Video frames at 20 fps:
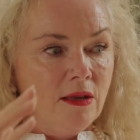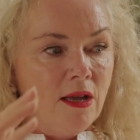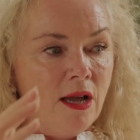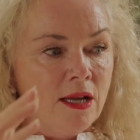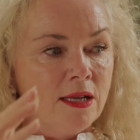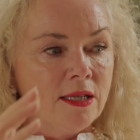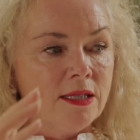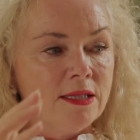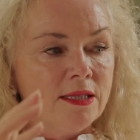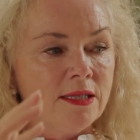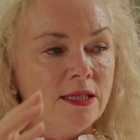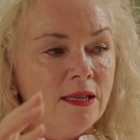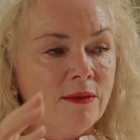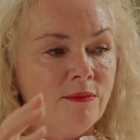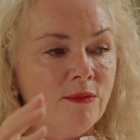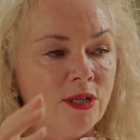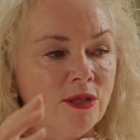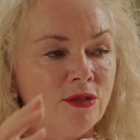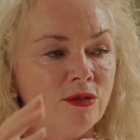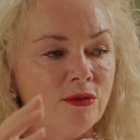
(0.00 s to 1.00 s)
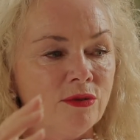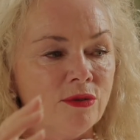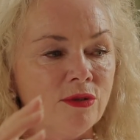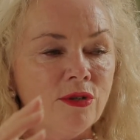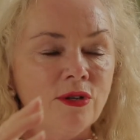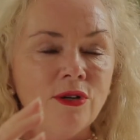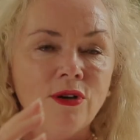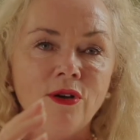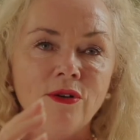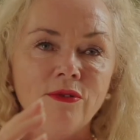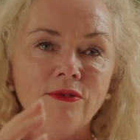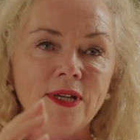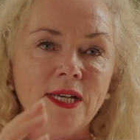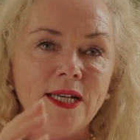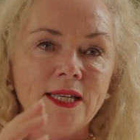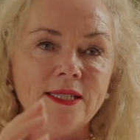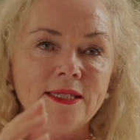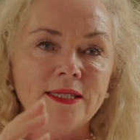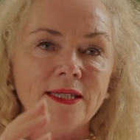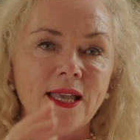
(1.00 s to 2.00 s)
I could see my daughter got
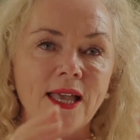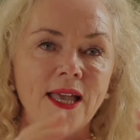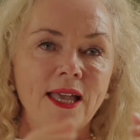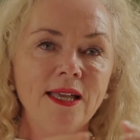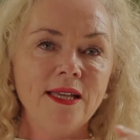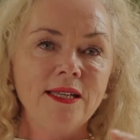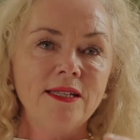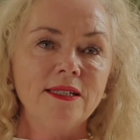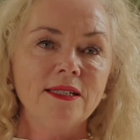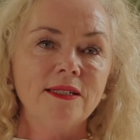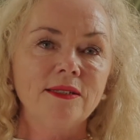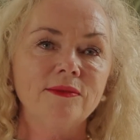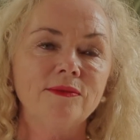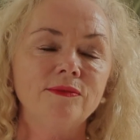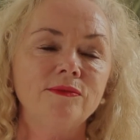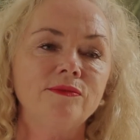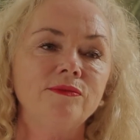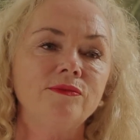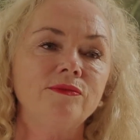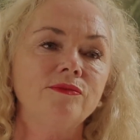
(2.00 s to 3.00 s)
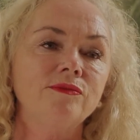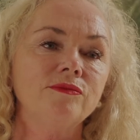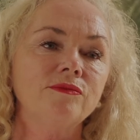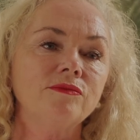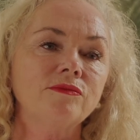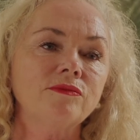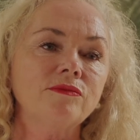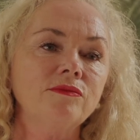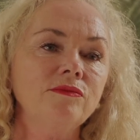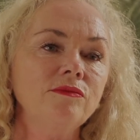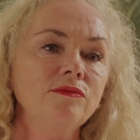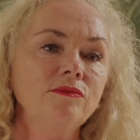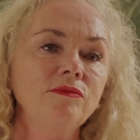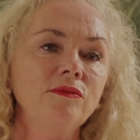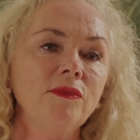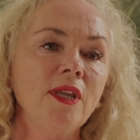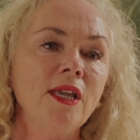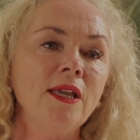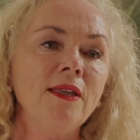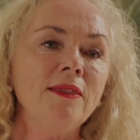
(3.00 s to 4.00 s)
really scared
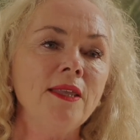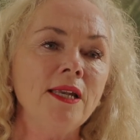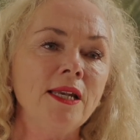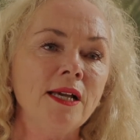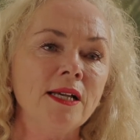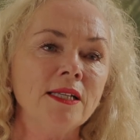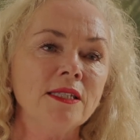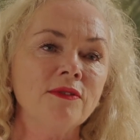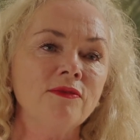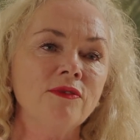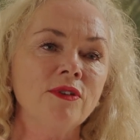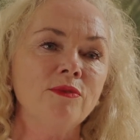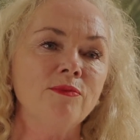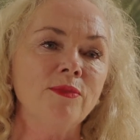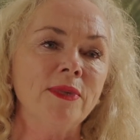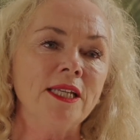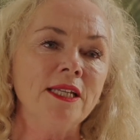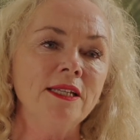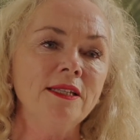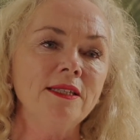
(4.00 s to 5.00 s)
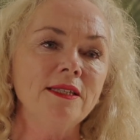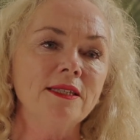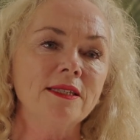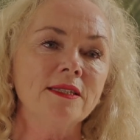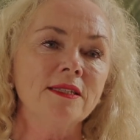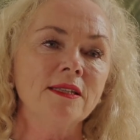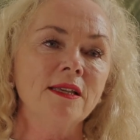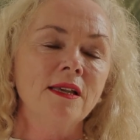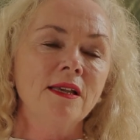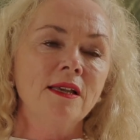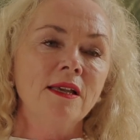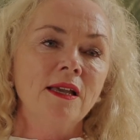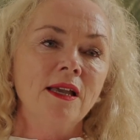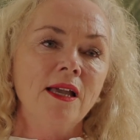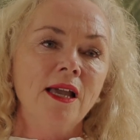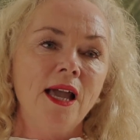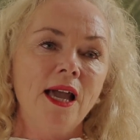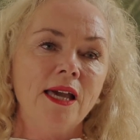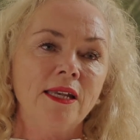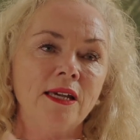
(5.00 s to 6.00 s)
in the last few minutes.
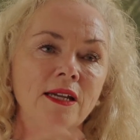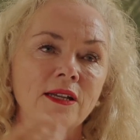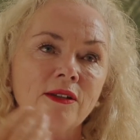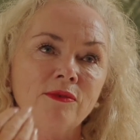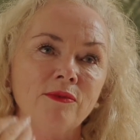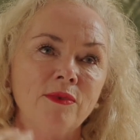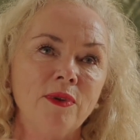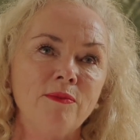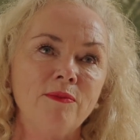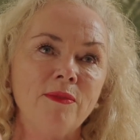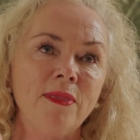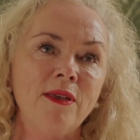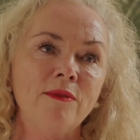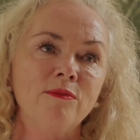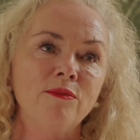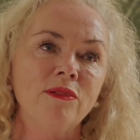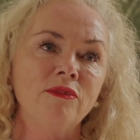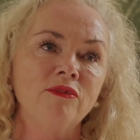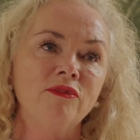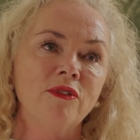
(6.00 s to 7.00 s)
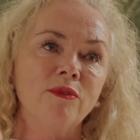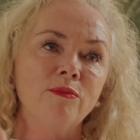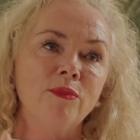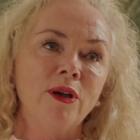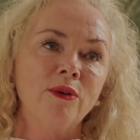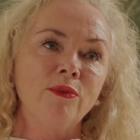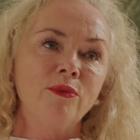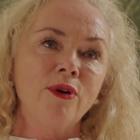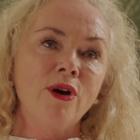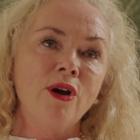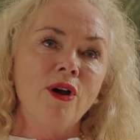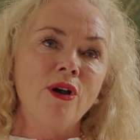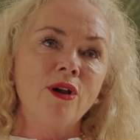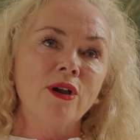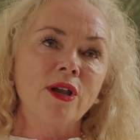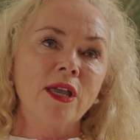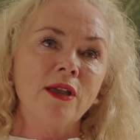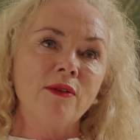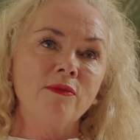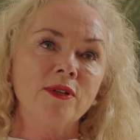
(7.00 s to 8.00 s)
And I can remember from my
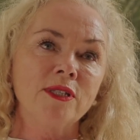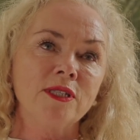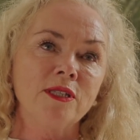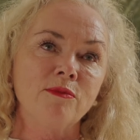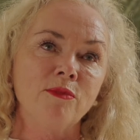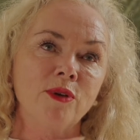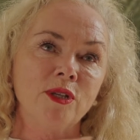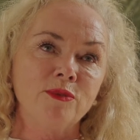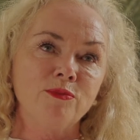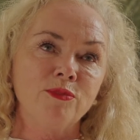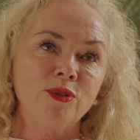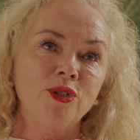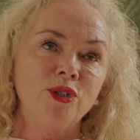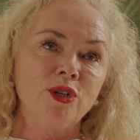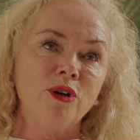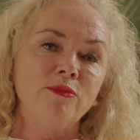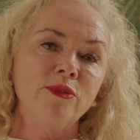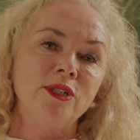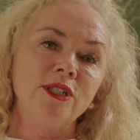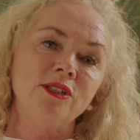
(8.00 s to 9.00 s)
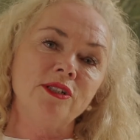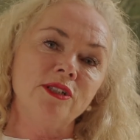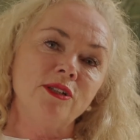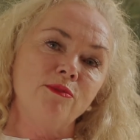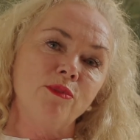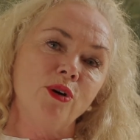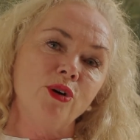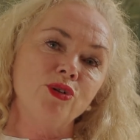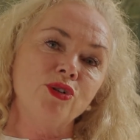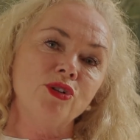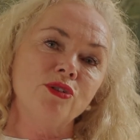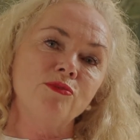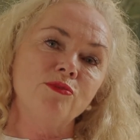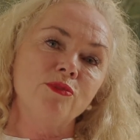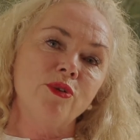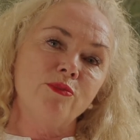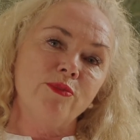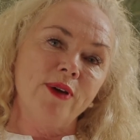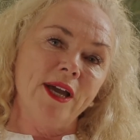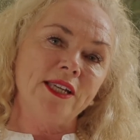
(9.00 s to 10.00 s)
work, it was the most predominant emotion
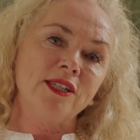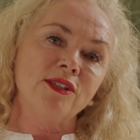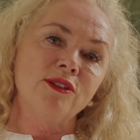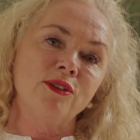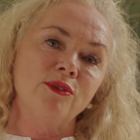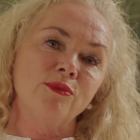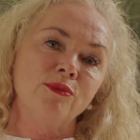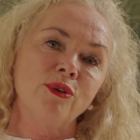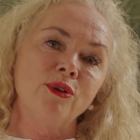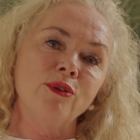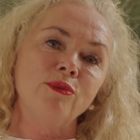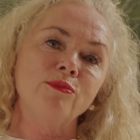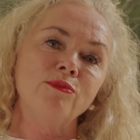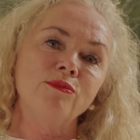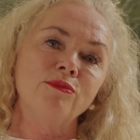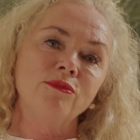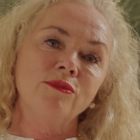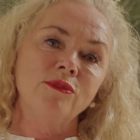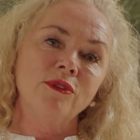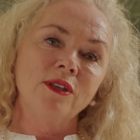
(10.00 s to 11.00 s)
will pat in the room.